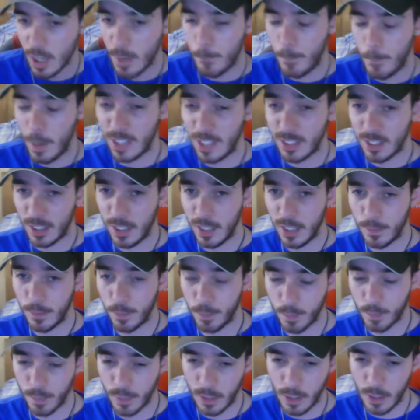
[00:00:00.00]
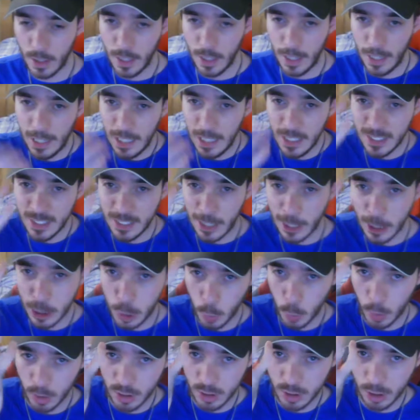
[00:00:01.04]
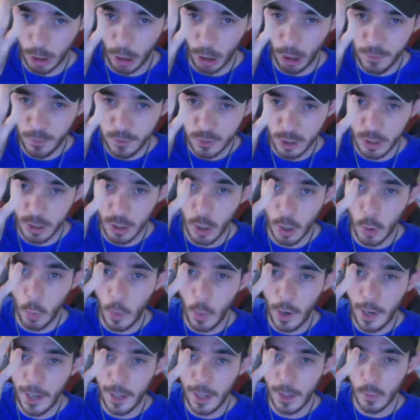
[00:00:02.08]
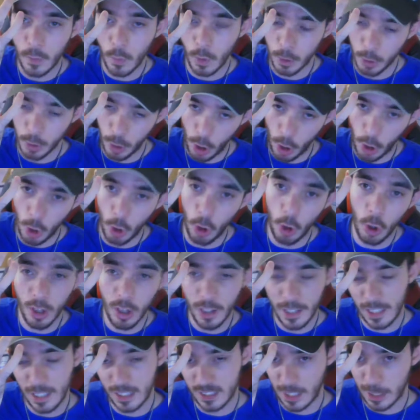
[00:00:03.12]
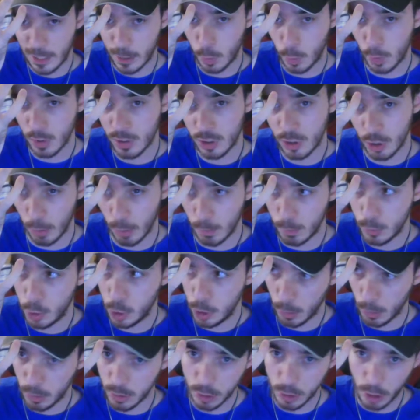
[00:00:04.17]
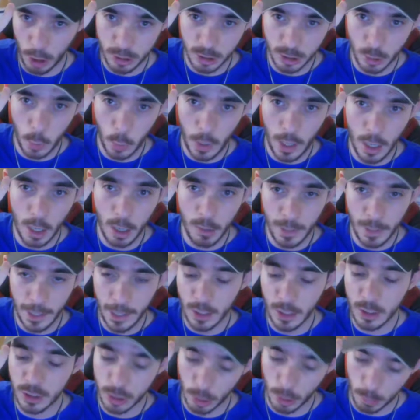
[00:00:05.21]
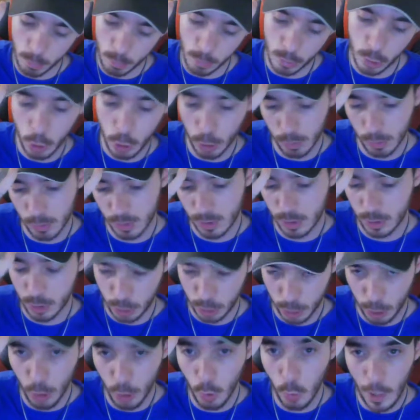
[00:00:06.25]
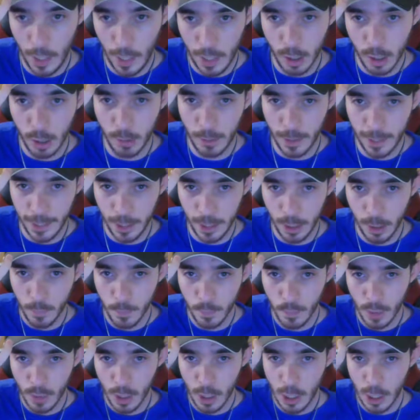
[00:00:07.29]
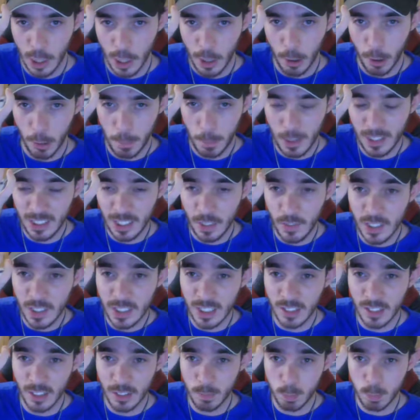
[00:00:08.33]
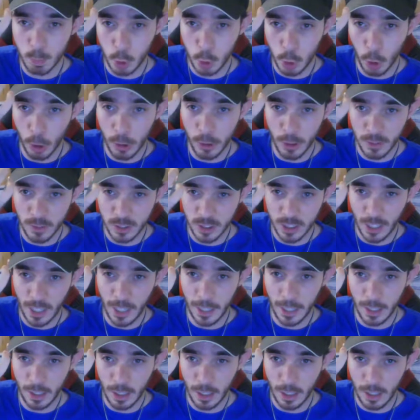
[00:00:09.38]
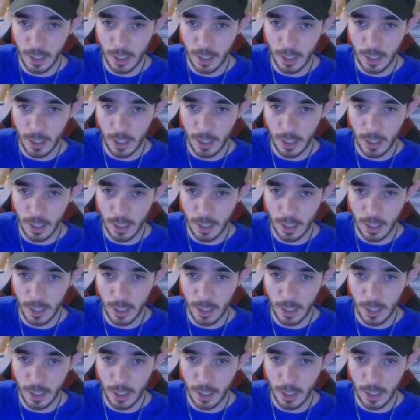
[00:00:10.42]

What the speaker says: basically asexuals often wear, well, not all asexuals, some choose not to wear a ring, some choose to wear a ring, but basically this is a sure enough sign,